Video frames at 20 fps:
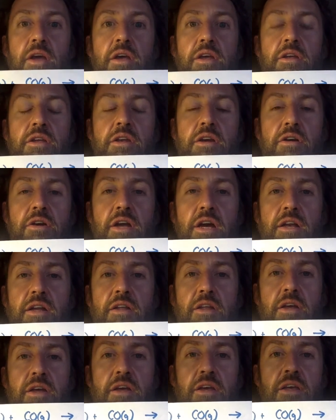kind of
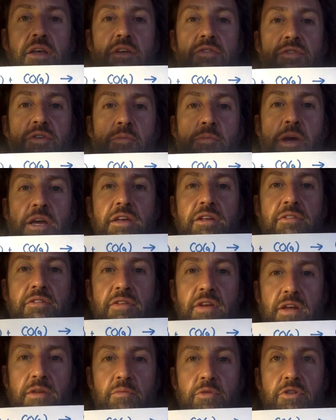like if you're making
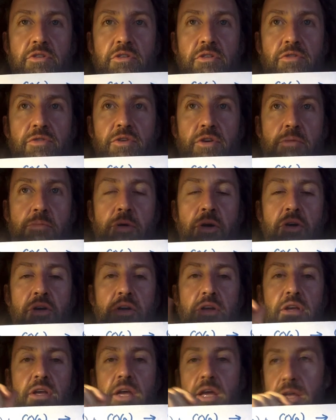sandwiches for a
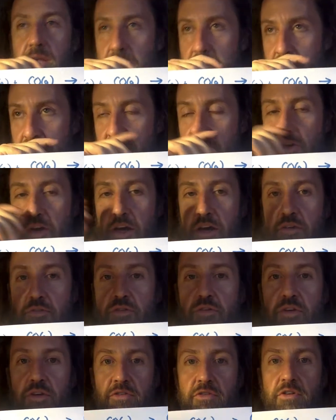party and you have
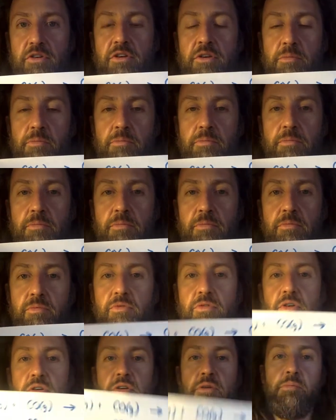a certain
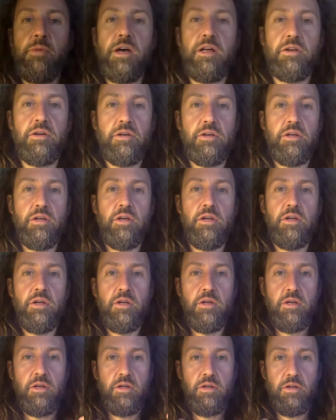amount of
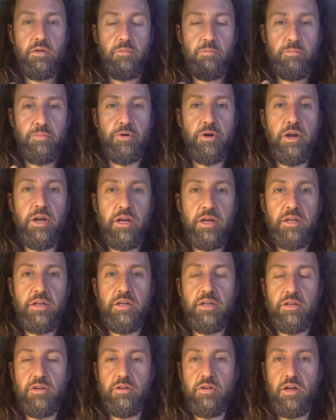bread
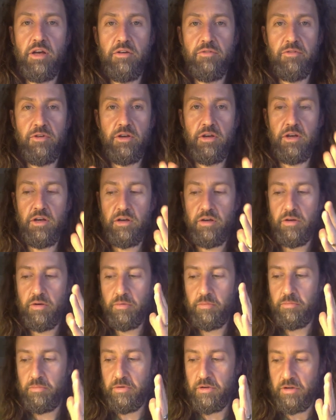and you have
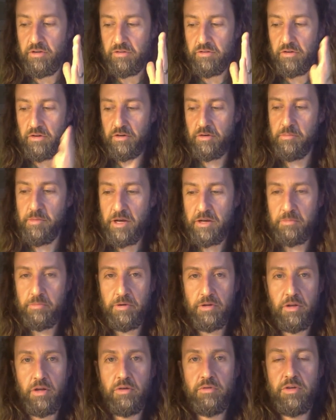a certain amount of
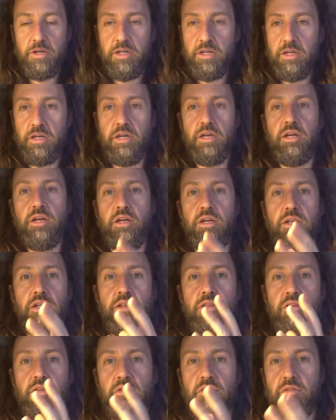bologna
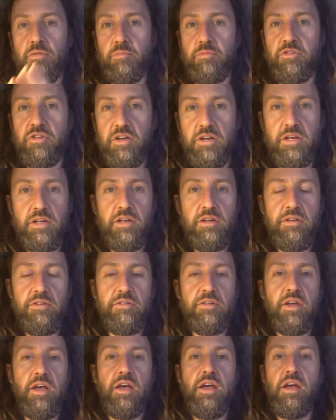and some
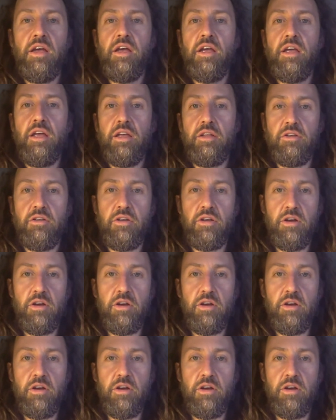cheese, and